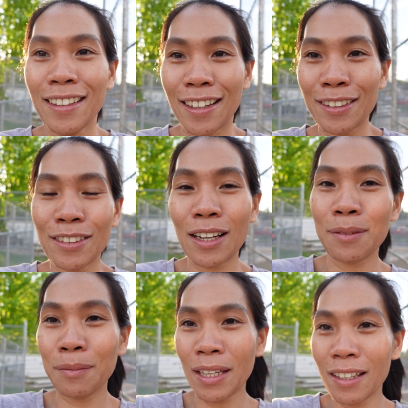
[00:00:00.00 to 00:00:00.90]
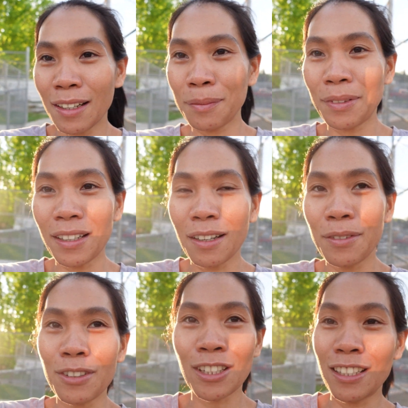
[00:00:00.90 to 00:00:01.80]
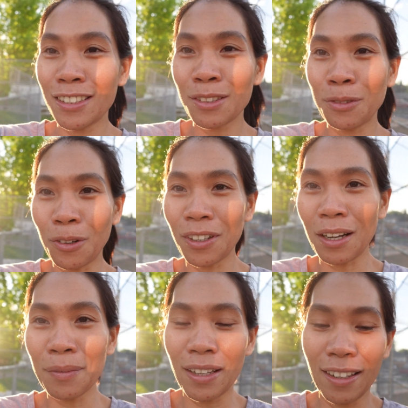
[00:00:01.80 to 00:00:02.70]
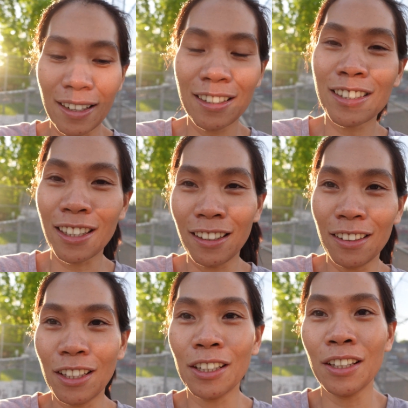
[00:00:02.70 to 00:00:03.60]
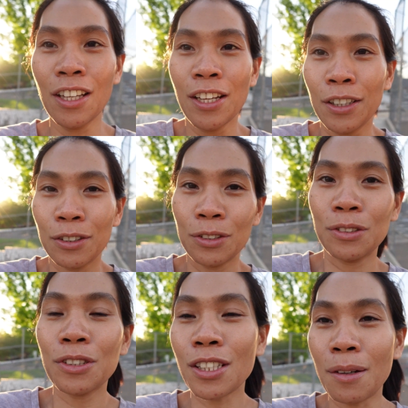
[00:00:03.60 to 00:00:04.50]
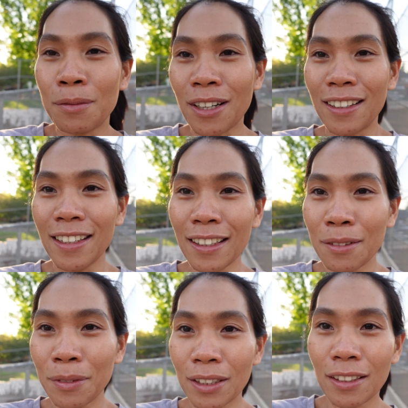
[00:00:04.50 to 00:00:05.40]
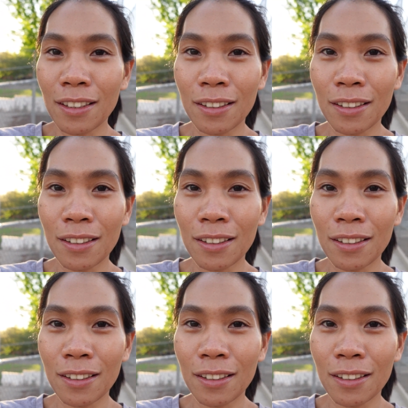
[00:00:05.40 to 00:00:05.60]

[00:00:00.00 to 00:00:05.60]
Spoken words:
I don't have makeup right now because I just woke up and I decided to do some running, but